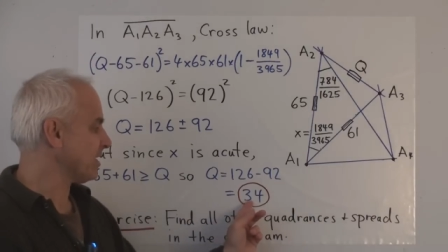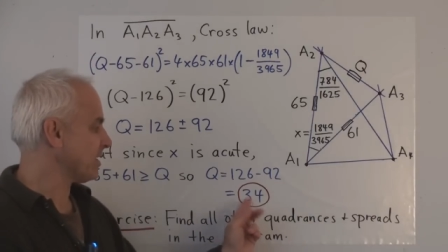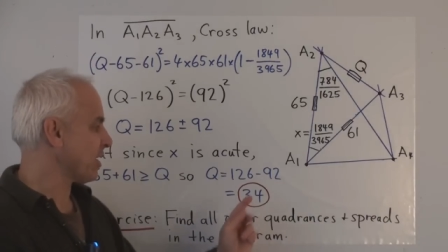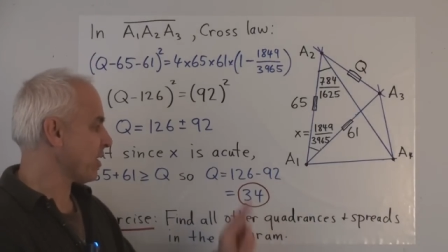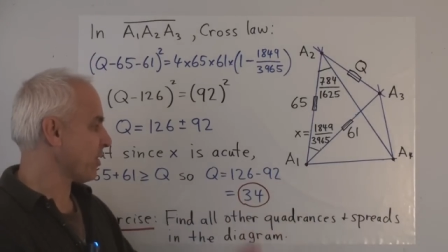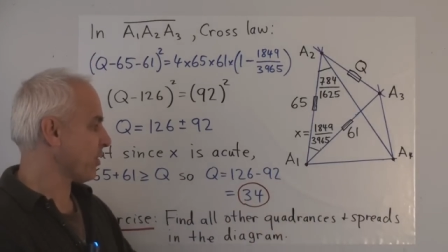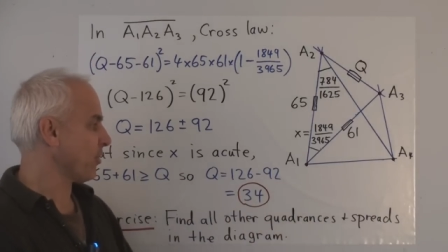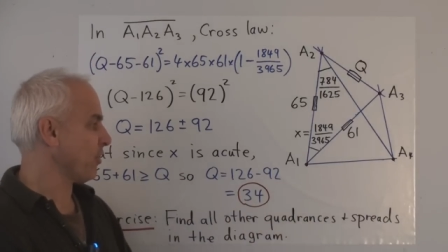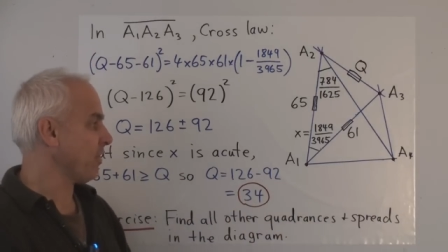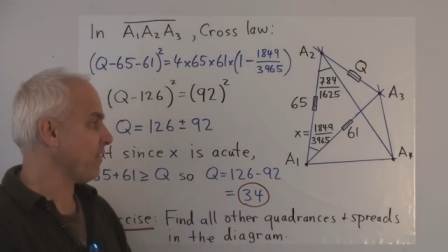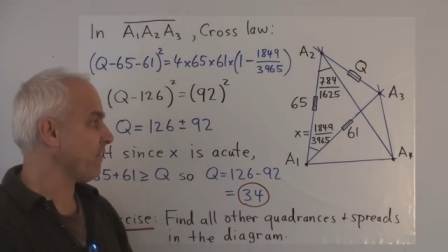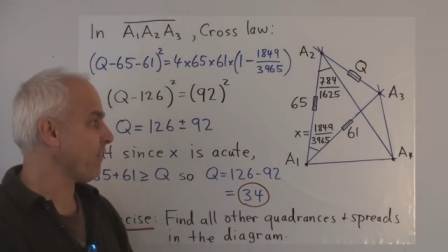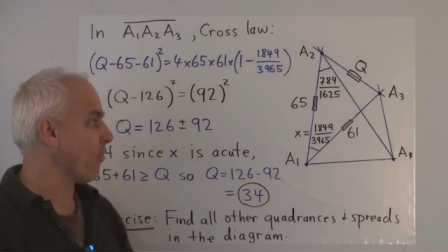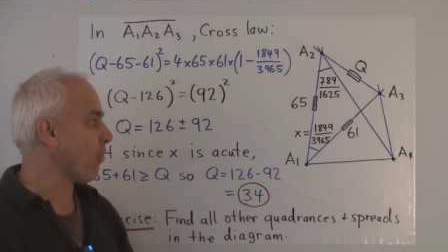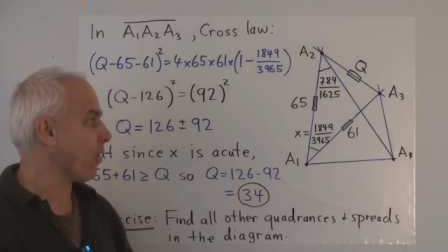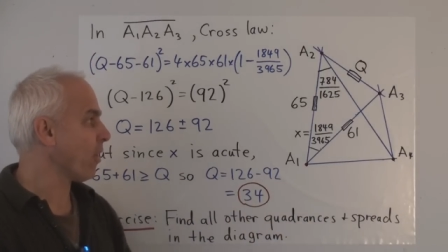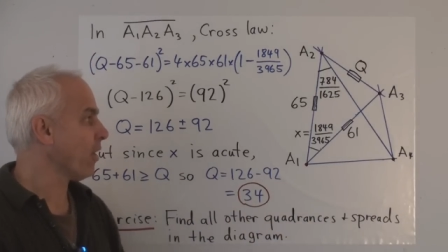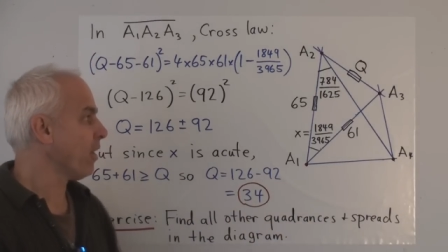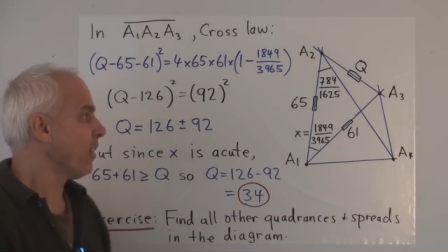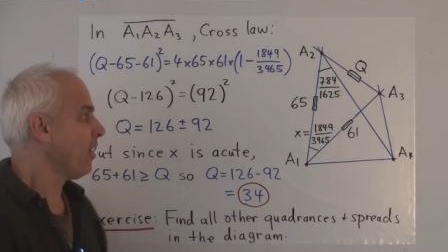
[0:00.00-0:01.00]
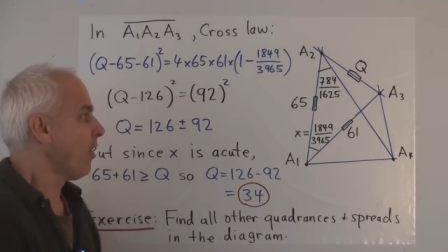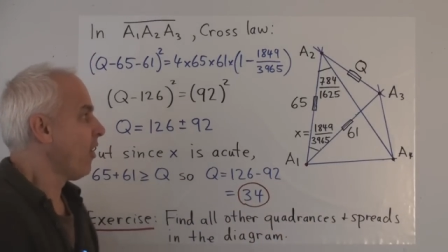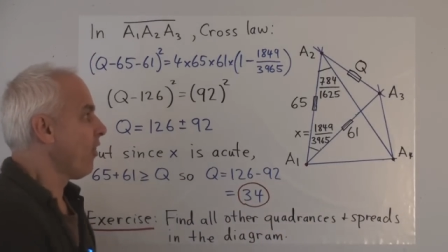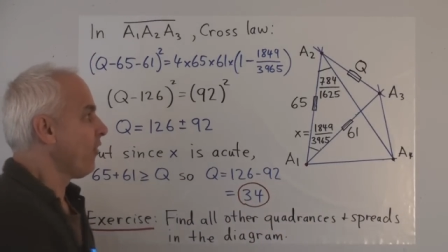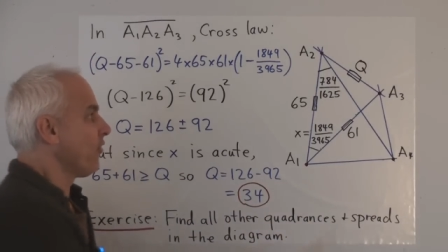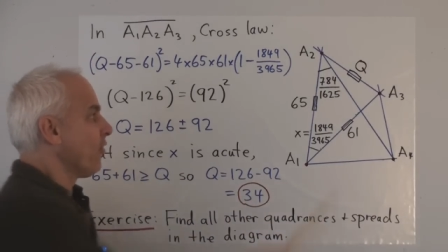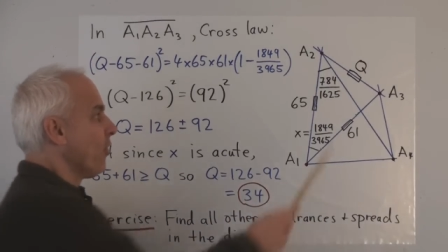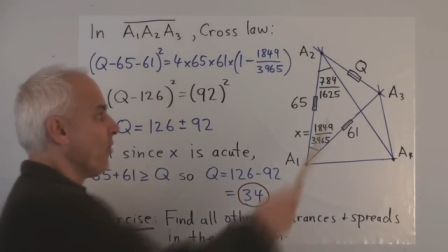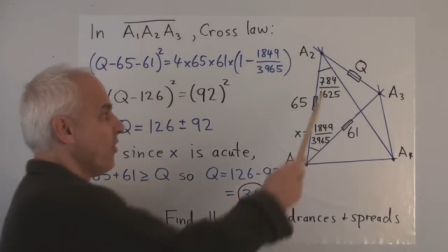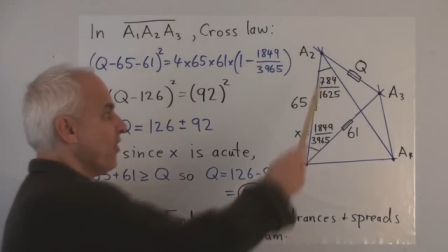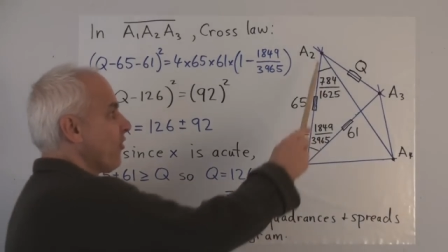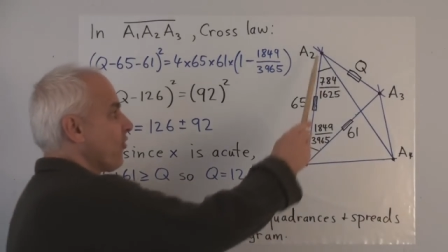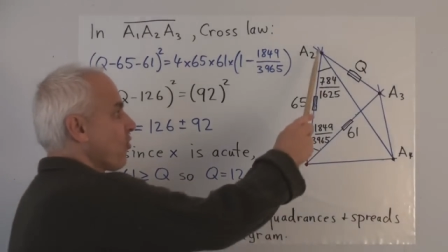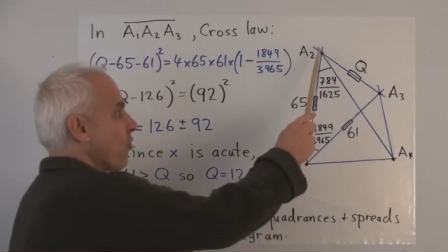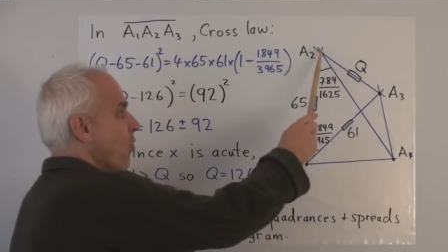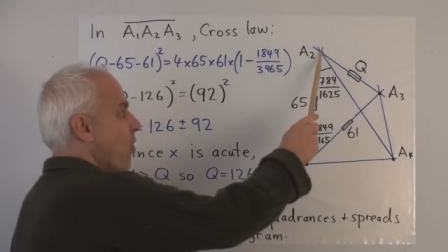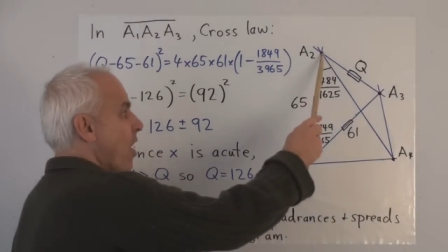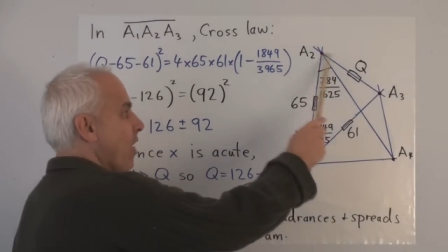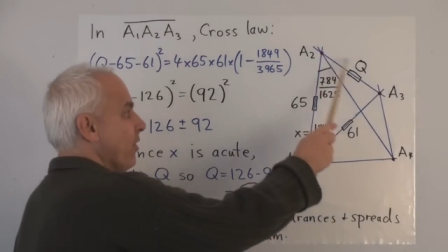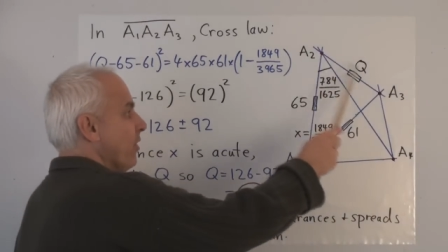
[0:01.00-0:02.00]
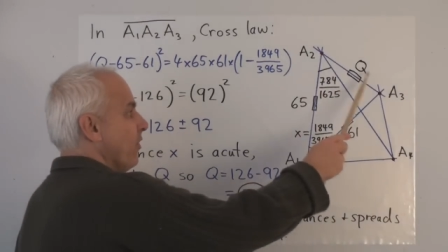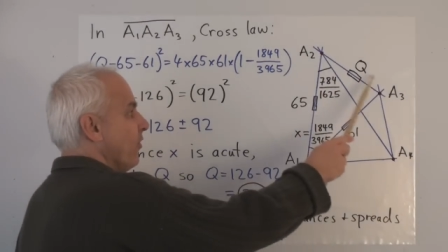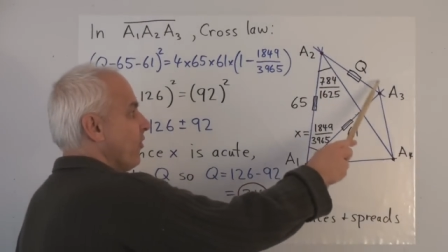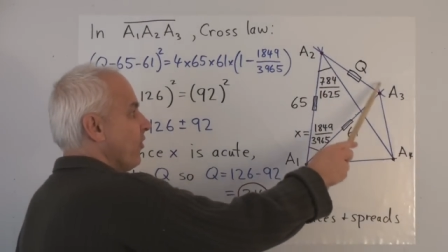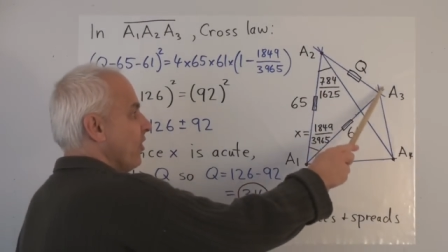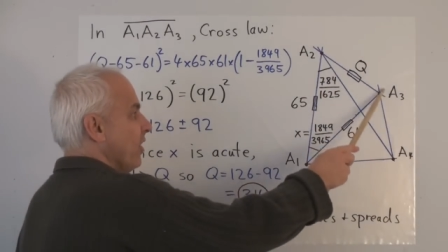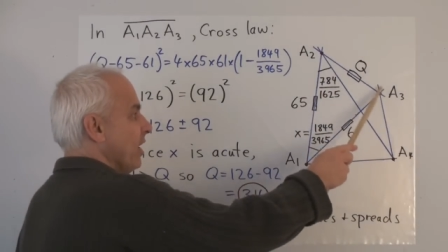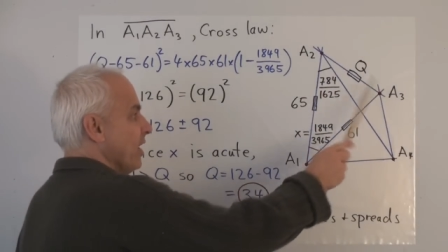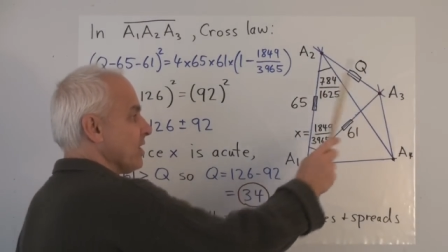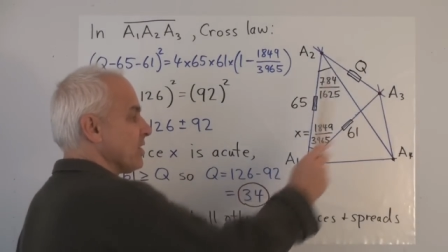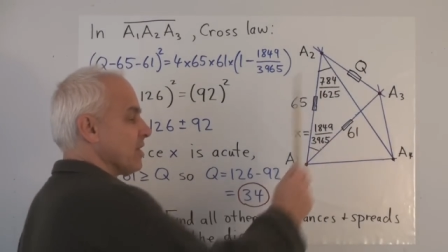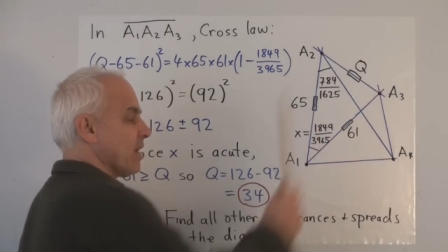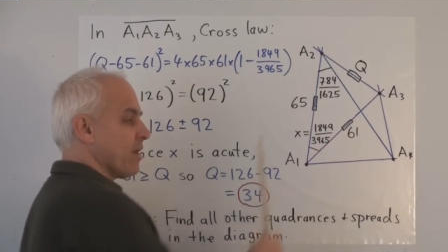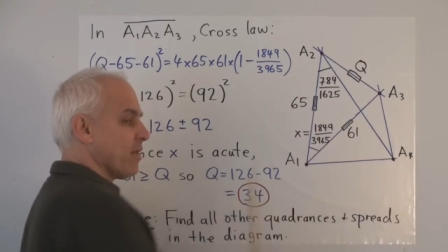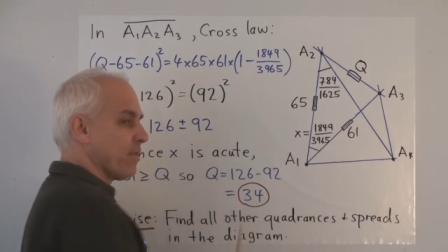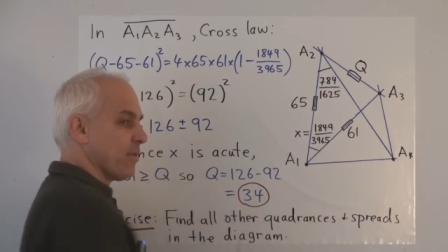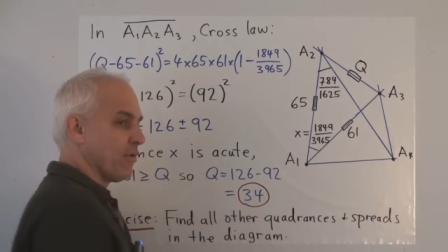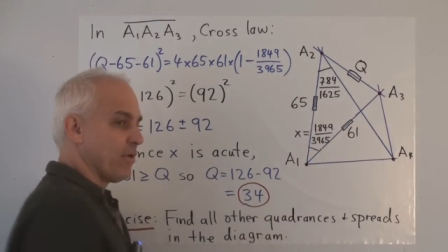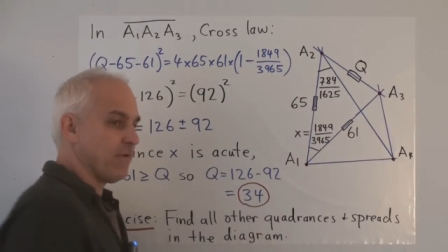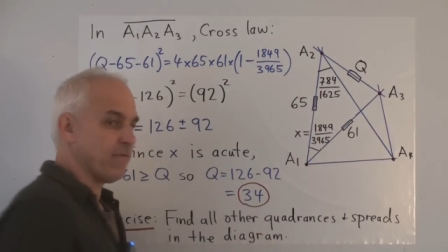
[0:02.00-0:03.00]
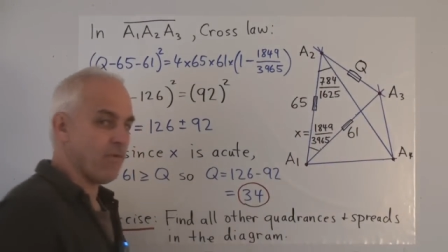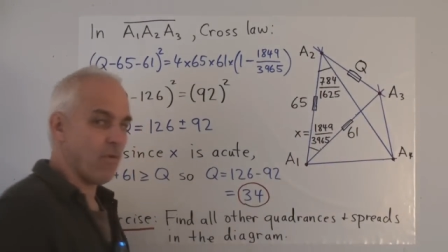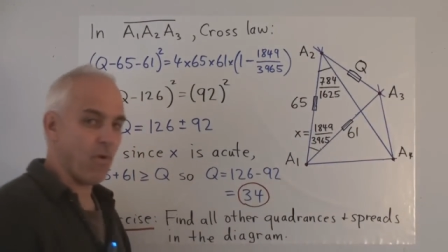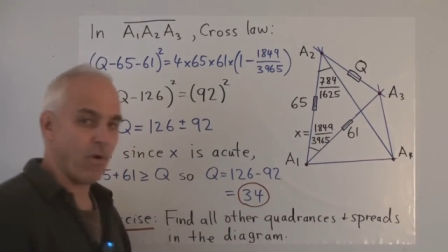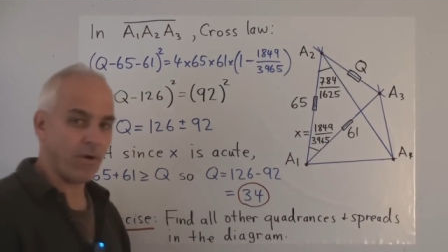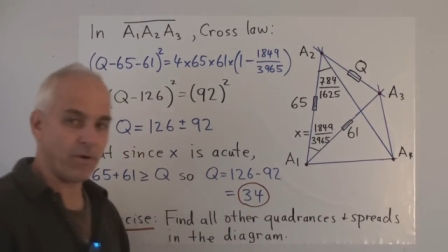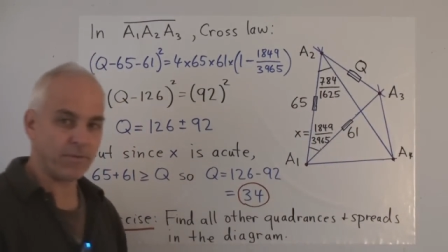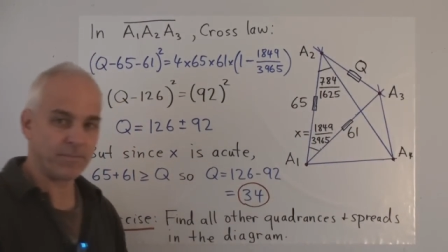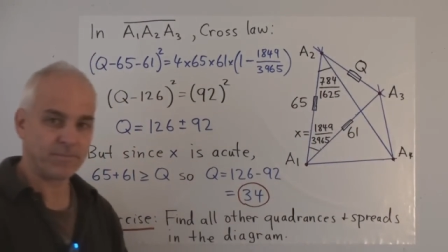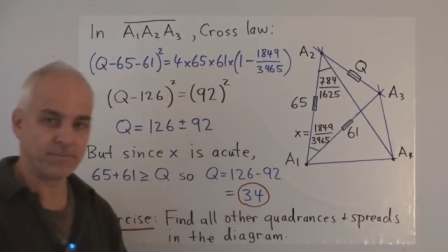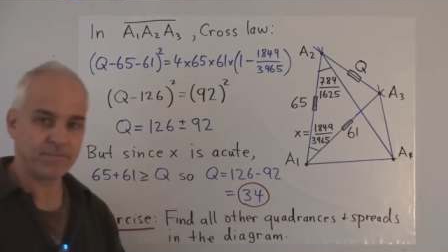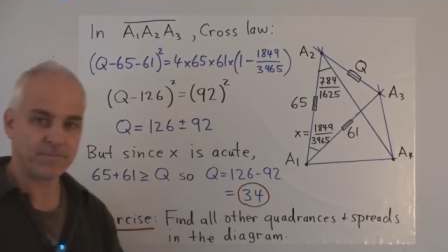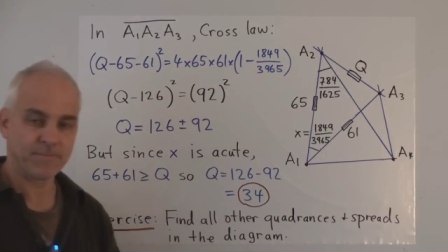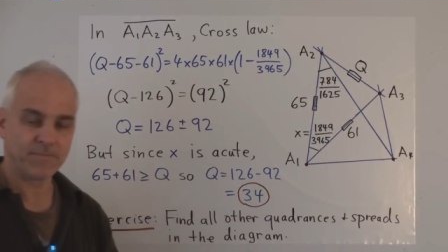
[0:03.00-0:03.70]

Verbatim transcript: is 34, so this quadrant is 34.